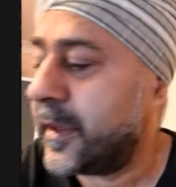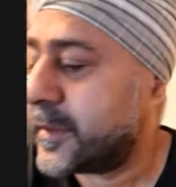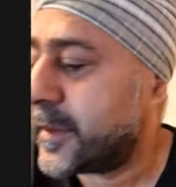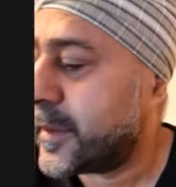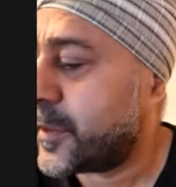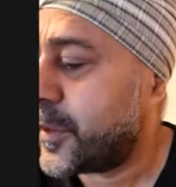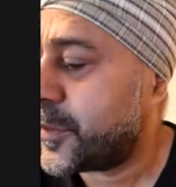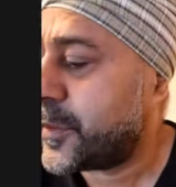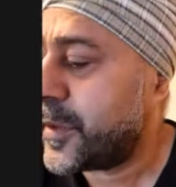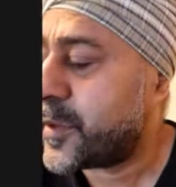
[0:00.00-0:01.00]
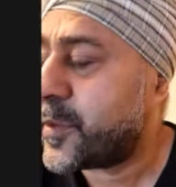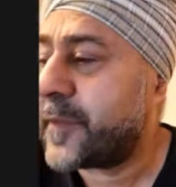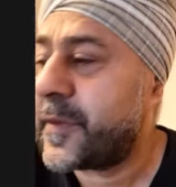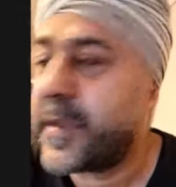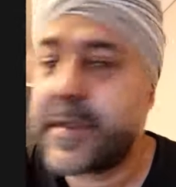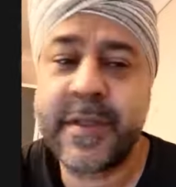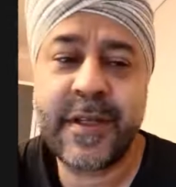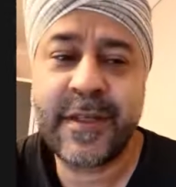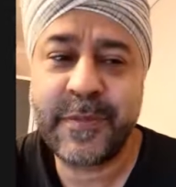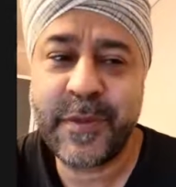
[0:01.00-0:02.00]
I said I'll go through each one first, and
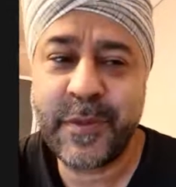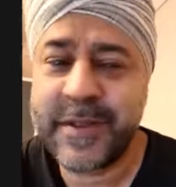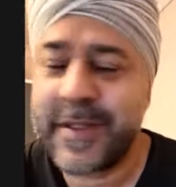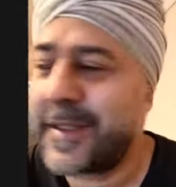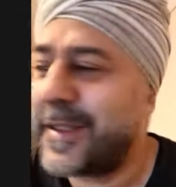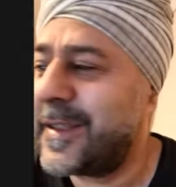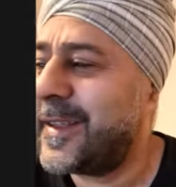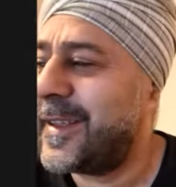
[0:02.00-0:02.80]
now give me 1 second.